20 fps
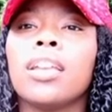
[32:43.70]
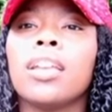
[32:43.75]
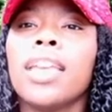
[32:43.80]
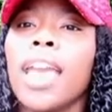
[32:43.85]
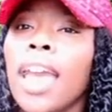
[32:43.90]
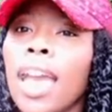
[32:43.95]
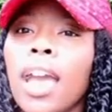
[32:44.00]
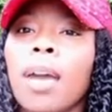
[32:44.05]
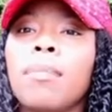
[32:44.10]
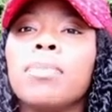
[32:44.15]

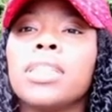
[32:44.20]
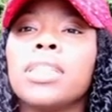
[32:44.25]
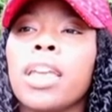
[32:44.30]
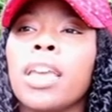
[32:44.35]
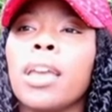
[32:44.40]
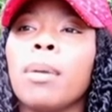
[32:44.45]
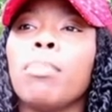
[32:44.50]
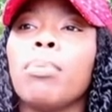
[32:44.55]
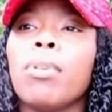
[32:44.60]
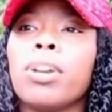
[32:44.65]
yeah, I'm gonna
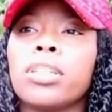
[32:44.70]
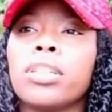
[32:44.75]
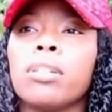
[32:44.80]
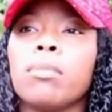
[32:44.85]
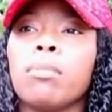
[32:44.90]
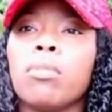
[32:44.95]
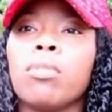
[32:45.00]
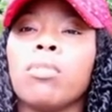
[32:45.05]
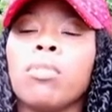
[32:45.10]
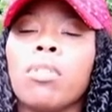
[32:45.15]
say
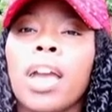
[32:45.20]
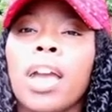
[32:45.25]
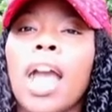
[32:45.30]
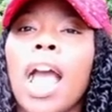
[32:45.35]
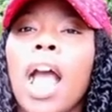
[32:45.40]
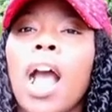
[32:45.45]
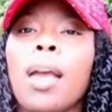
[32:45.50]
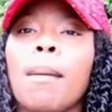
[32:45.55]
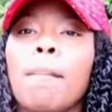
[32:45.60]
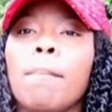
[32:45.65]
impressionable
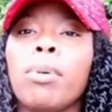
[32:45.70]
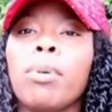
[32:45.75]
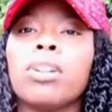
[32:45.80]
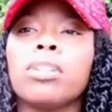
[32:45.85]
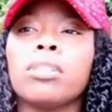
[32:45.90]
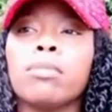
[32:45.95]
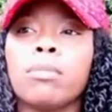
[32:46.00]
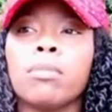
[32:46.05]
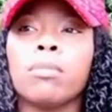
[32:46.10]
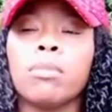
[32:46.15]
and how
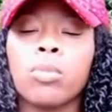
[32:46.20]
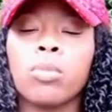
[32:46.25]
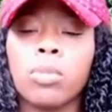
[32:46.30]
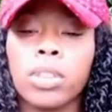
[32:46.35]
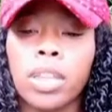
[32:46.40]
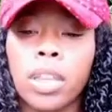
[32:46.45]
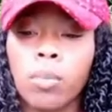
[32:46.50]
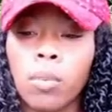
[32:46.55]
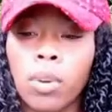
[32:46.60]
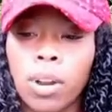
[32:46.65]

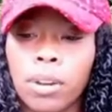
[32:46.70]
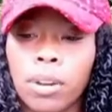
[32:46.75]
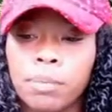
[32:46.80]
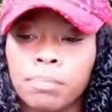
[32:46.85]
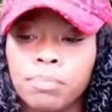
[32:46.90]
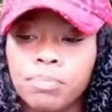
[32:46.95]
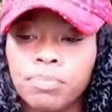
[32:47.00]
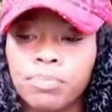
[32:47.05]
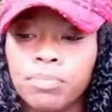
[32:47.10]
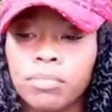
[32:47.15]
impressionable they were.
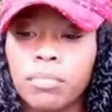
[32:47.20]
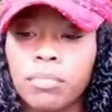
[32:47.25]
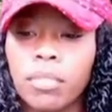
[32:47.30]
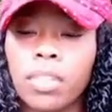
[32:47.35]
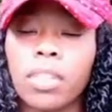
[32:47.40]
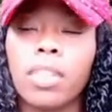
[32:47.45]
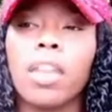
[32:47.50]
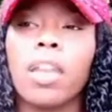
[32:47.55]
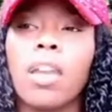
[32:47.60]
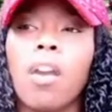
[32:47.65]

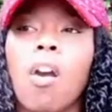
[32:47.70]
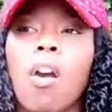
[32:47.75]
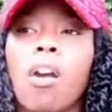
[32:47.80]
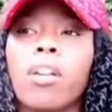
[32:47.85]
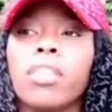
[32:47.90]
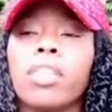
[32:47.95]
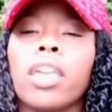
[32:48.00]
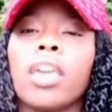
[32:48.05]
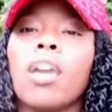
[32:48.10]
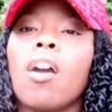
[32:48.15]
They
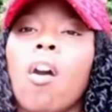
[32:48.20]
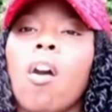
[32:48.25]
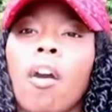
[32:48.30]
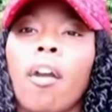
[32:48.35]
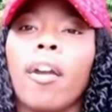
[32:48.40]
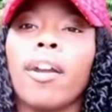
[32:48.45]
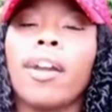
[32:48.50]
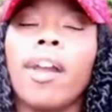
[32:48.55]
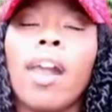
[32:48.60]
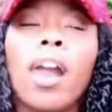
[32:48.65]
are. They
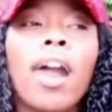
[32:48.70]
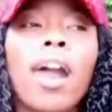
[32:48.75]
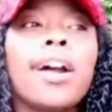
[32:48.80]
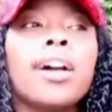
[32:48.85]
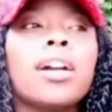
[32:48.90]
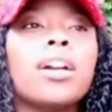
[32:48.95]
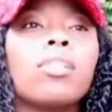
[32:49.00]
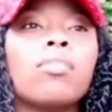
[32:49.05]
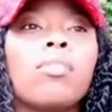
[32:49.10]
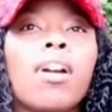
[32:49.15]
are.
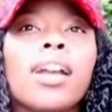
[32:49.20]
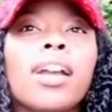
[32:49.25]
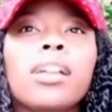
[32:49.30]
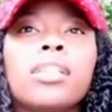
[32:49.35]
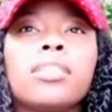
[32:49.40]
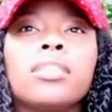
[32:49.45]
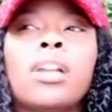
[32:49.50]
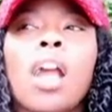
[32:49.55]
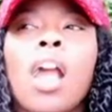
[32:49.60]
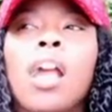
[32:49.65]

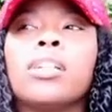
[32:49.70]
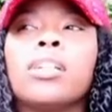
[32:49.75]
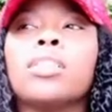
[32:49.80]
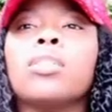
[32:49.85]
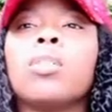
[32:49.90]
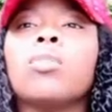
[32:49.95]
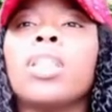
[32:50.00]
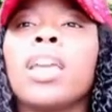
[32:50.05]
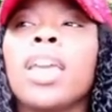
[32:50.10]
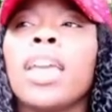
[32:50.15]
Right.
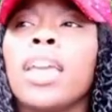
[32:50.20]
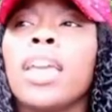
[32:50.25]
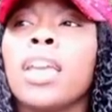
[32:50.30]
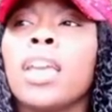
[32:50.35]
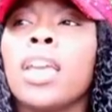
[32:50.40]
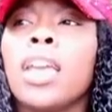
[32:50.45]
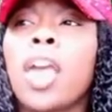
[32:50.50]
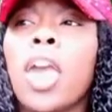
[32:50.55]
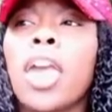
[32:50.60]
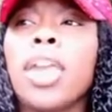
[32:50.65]
So
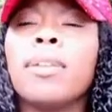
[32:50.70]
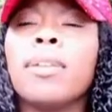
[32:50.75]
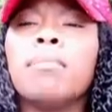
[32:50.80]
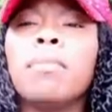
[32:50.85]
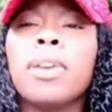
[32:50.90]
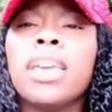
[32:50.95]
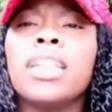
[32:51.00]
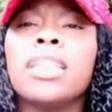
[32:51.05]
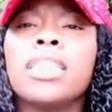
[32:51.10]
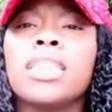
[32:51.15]
then he
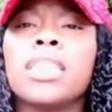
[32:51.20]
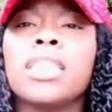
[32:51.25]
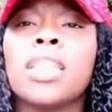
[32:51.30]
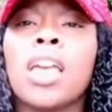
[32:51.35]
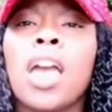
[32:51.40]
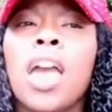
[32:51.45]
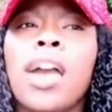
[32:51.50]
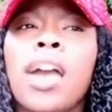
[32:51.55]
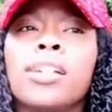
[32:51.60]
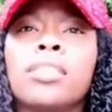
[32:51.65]
meets
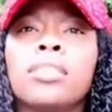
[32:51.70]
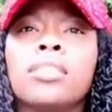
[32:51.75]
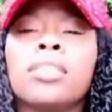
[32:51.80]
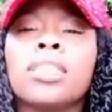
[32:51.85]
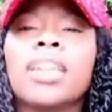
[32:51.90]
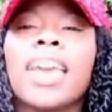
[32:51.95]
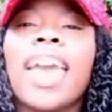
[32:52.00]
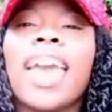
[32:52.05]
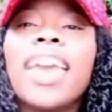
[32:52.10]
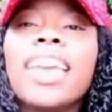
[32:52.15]

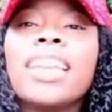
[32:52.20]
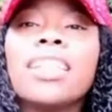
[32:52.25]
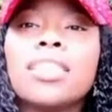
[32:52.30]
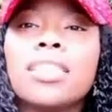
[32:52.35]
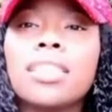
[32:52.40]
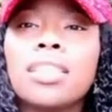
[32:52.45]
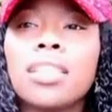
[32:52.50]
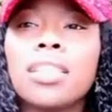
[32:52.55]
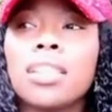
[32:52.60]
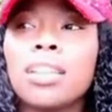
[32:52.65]
Kate,
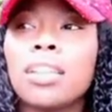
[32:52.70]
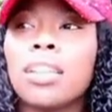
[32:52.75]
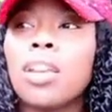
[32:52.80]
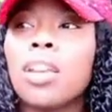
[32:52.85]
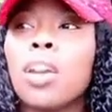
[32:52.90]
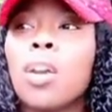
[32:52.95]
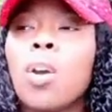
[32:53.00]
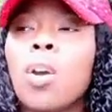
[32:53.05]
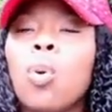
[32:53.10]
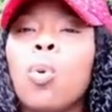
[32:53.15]

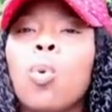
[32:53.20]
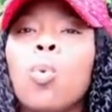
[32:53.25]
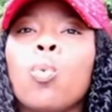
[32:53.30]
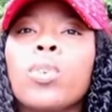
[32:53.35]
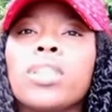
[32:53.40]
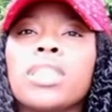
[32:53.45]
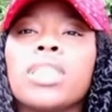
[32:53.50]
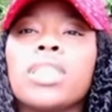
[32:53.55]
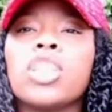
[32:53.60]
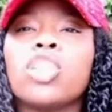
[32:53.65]

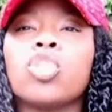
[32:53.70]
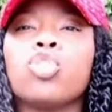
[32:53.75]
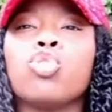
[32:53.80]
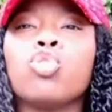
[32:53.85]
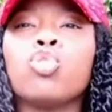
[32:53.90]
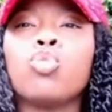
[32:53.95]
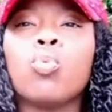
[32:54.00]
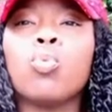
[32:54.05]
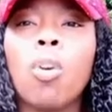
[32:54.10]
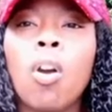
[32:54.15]
who is this
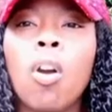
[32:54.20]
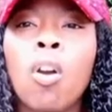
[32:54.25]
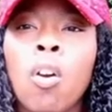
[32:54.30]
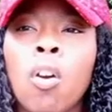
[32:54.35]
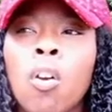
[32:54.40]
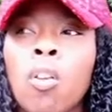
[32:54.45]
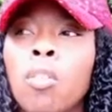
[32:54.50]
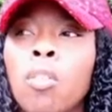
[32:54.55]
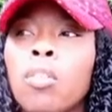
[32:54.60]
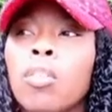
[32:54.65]

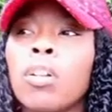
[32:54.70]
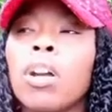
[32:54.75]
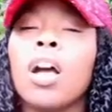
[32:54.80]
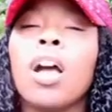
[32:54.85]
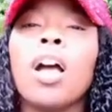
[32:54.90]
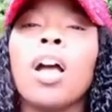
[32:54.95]
strong,